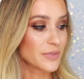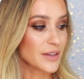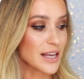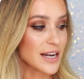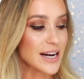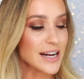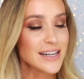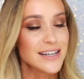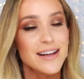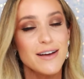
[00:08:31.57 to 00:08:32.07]

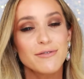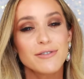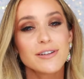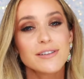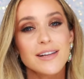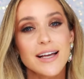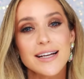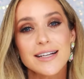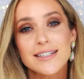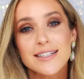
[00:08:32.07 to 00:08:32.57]
And I never
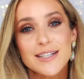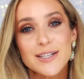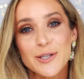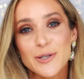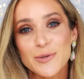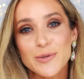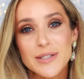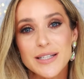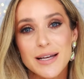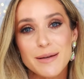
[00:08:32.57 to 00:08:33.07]
like to
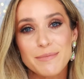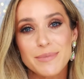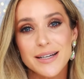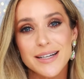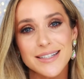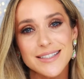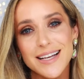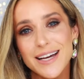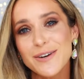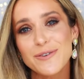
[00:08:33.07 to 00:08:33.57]
use it
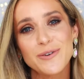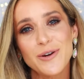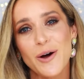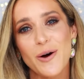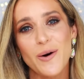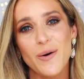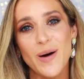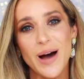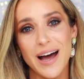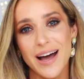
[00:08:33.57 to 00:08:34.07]
because I don't
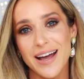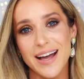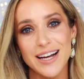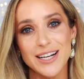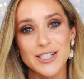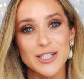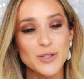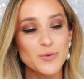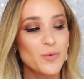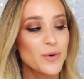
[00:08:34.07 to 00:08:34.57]
know, why. I
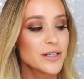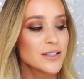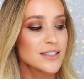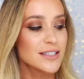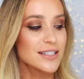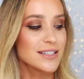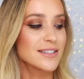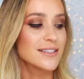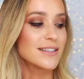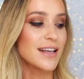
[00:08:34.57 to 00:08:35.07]
just want
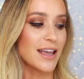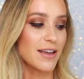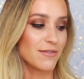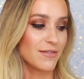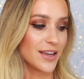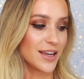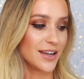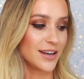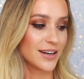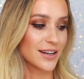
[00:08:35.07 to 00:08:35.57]
to save
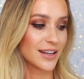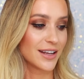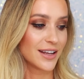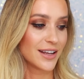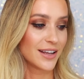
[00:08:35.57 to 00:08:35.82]
it.